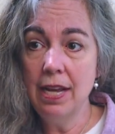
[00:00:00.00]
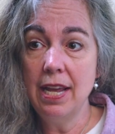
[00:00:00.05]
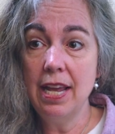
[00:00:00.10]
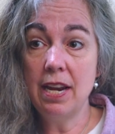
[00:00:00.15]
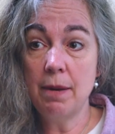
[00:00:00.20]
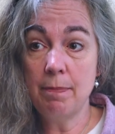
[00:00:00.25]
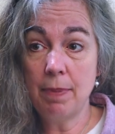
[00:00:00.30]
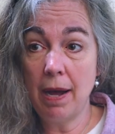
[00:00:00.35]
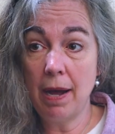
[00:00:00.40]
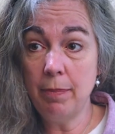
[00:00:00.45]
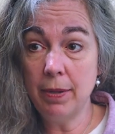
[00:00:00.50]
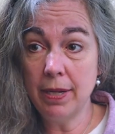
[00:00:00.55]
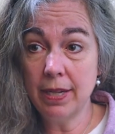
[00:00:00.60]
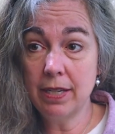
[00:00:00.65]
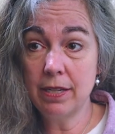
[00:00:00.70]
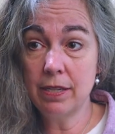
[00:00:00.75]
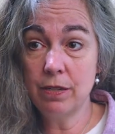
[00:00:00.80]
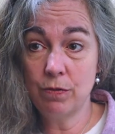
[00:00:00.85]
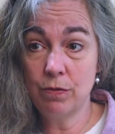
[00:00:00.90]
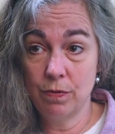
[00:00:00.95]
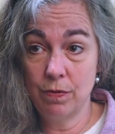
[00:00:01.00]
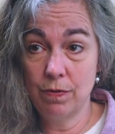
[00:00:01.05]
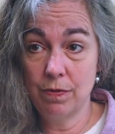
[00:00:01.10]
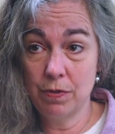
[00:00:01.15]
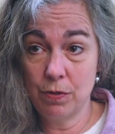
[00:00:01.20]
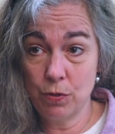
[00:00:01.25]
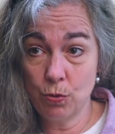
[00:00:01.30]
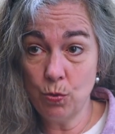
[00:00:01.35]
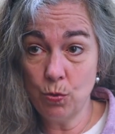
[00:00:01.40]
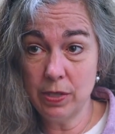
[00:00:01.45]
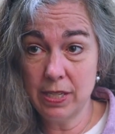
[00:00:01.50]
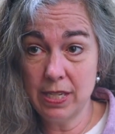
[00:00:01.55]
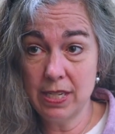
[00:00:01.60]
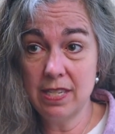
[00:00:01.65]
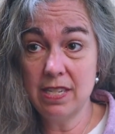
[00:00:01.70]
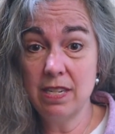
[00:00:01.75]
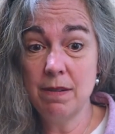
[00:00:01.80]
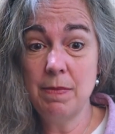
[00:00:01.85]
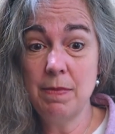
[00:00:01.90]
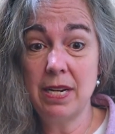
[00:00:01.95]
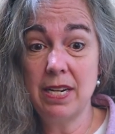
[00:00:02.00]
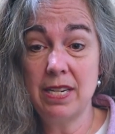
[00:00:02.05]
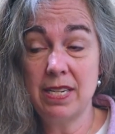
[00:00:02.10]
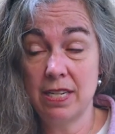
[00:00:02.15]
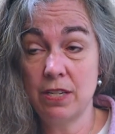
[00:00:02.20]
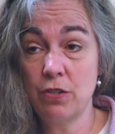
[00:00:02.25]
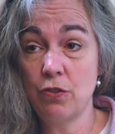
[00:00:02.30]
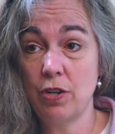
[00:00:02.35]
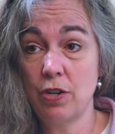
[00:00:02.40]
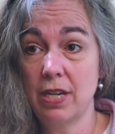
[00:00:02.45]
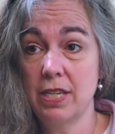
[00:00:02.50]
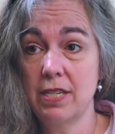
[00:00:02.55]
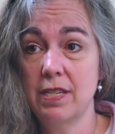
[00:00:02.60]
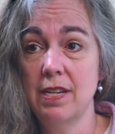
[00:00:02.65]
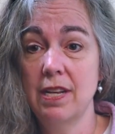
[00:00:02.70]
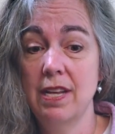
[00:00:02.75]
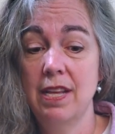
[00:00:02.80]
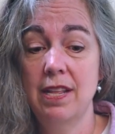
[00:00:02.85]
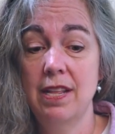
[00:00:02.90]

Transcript: in a public school system in a district